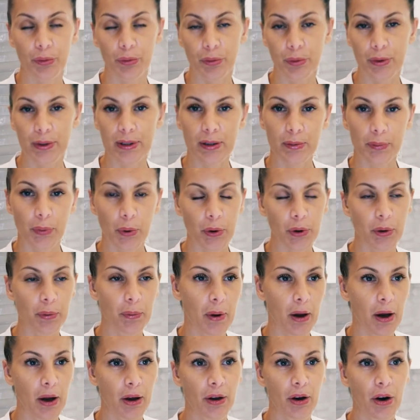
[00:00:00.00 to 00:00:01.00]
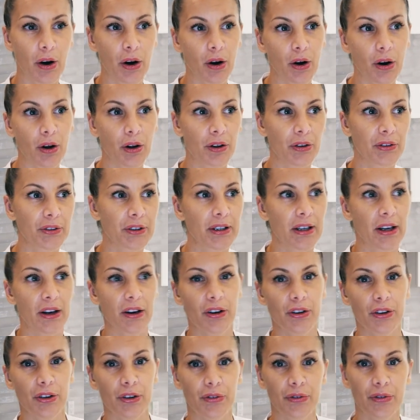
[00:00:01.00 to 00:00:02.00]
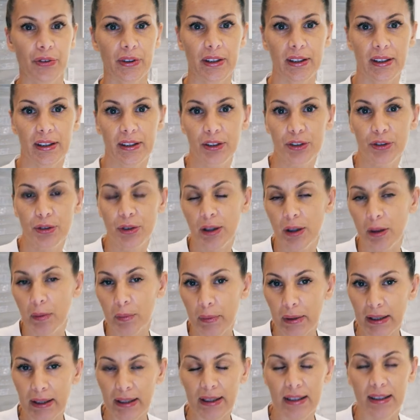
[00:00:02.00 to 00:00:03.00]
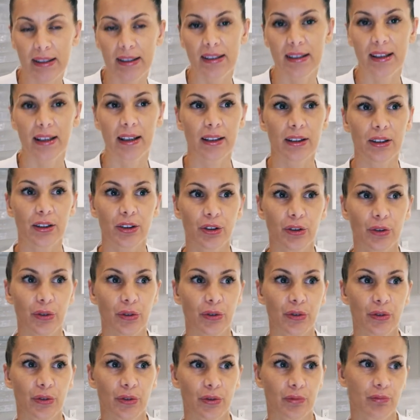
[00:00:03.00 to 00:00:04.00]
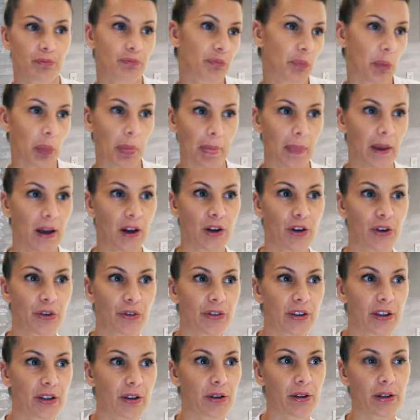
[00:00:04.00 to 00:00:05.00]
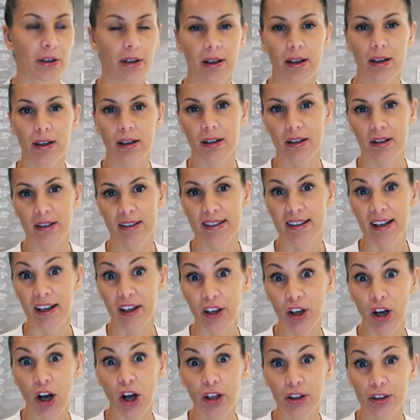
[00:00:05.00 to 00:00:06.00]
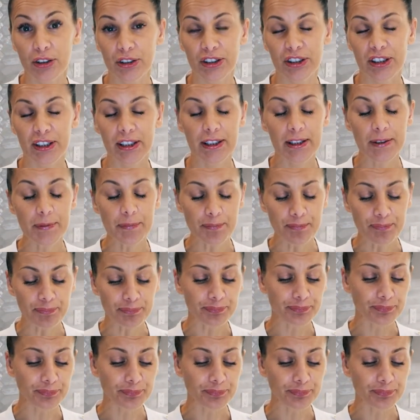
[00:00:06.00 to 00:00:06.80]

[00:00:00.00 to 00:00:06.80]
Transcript: we spoke about all the Ayurvedic treatment and the Ayurvedic psychology.